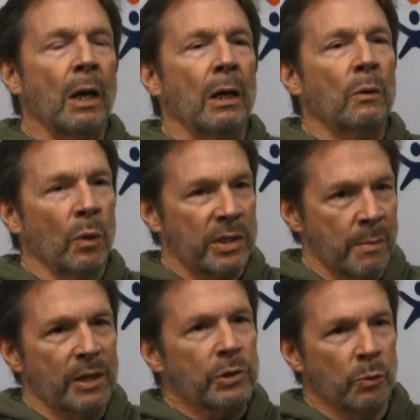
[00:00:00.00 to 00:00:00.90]
what the
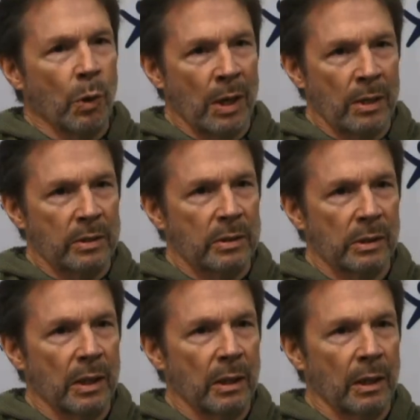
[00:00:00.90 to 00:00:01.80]
mission was,
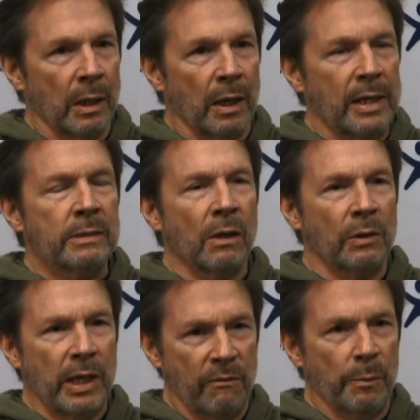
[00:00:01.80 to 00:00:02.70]
it sounded
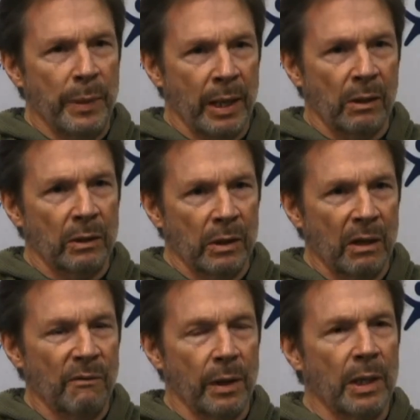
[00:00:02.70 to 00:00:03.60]
even better. I
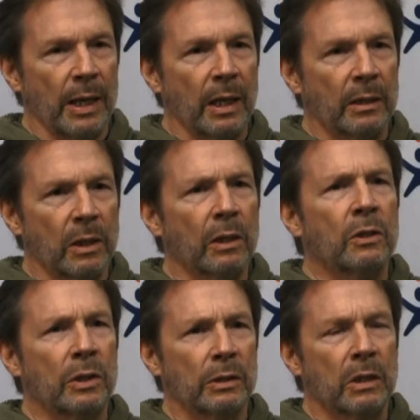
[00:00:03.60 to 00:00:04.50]
felt like I
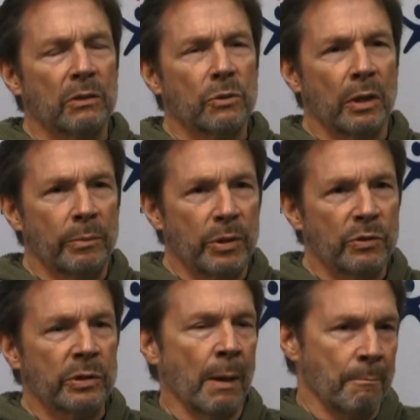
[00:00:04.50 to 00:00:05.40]
could contribute
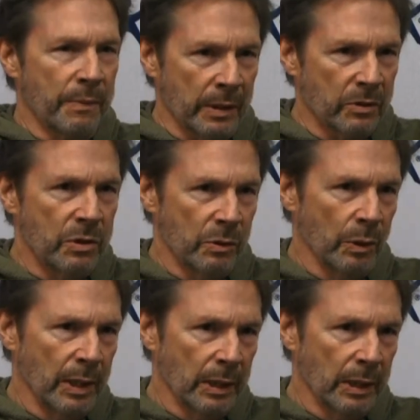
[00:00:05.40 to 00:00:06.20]
something to it.